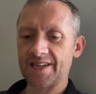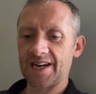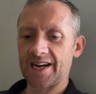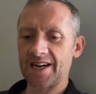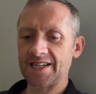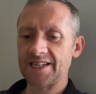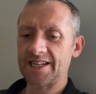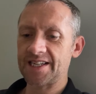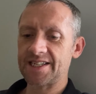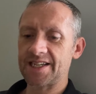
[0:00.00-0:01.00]
And as you
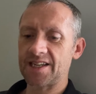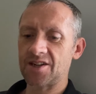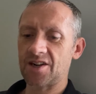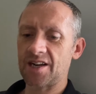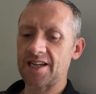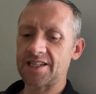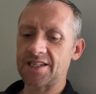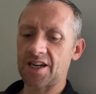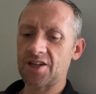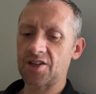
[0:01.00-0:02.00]
can see there, it's
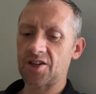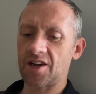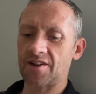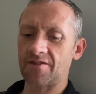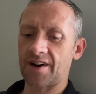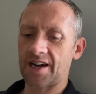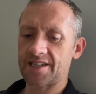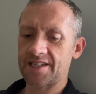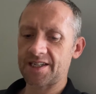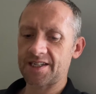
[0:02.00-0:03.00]
not going down the
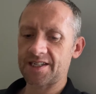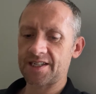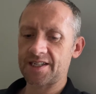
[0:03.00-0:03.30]
fastest.